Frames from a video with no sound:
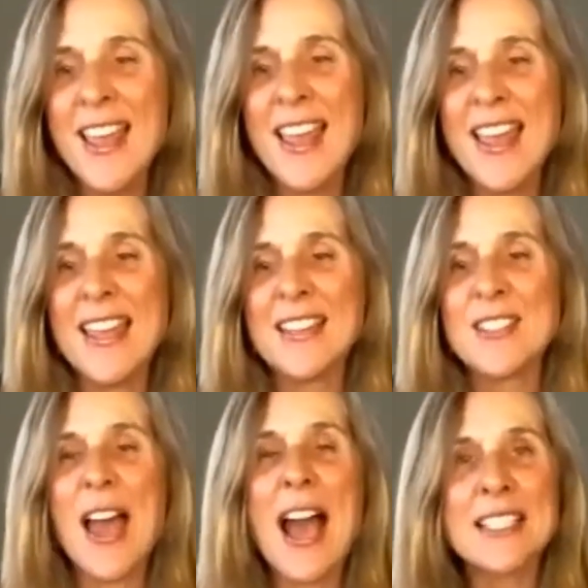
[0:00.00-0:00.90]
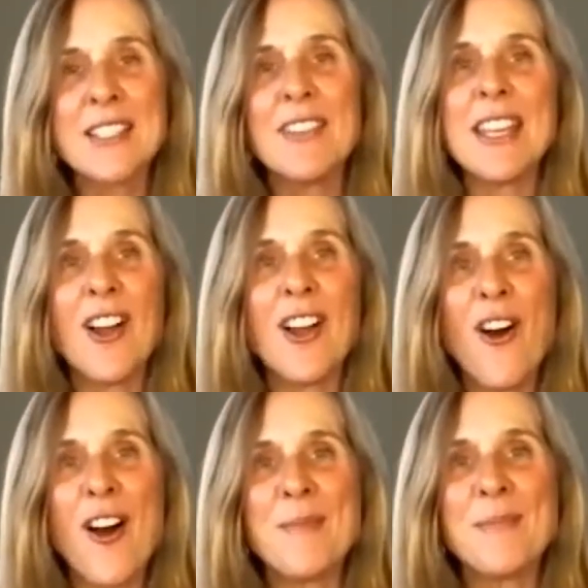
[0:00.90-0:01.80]
and to activate
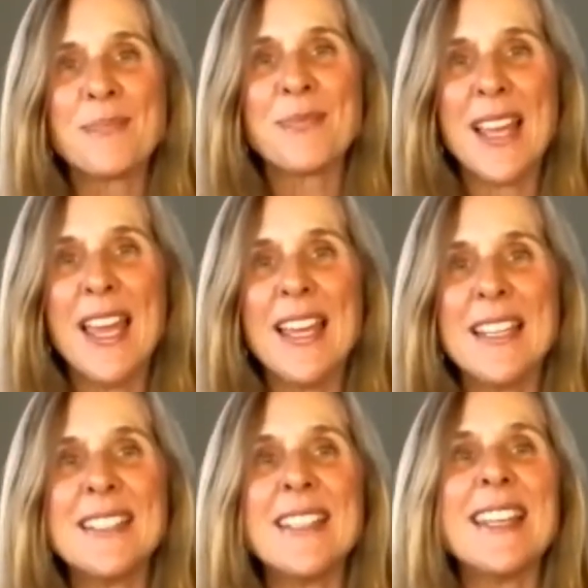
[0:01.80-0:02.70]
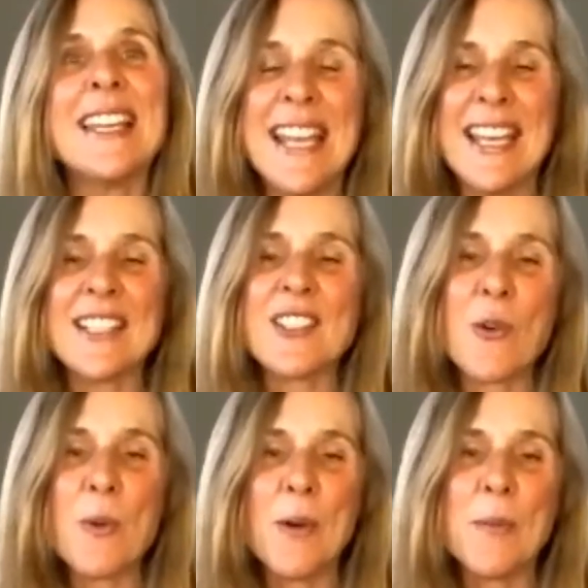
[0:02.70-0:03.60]
calm and enhance our
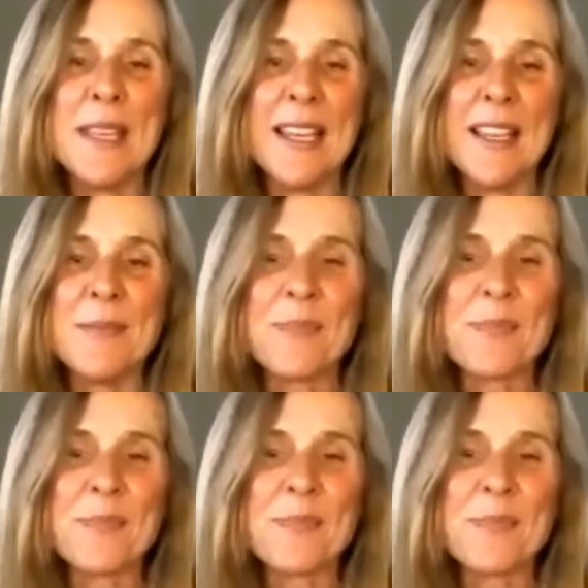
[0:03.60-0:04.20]
well-being.